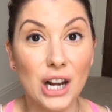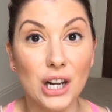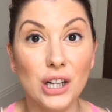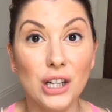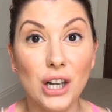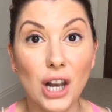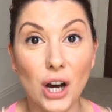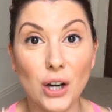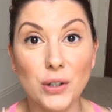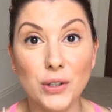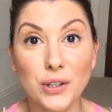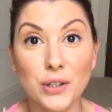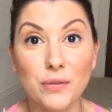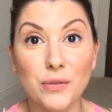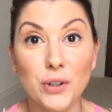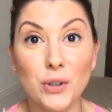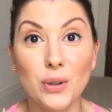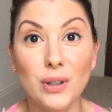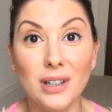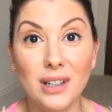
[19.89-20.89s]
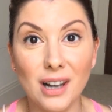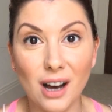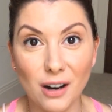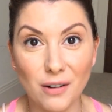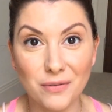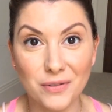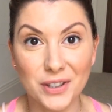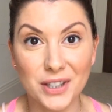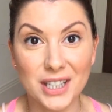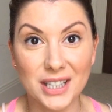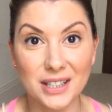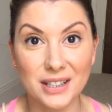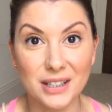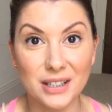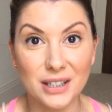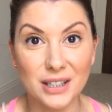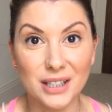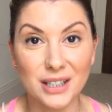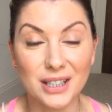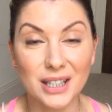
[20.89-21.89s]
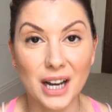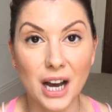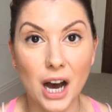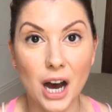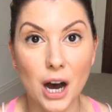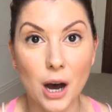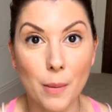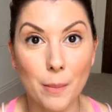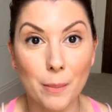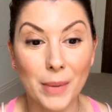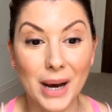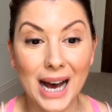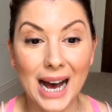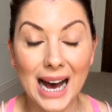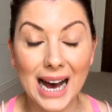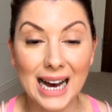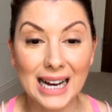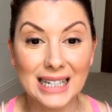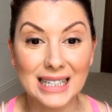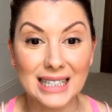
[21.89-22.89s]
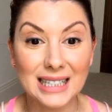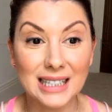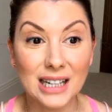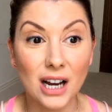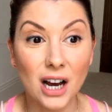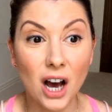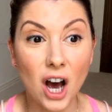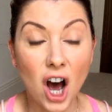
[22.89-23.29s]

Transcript: Loads of you loved this look and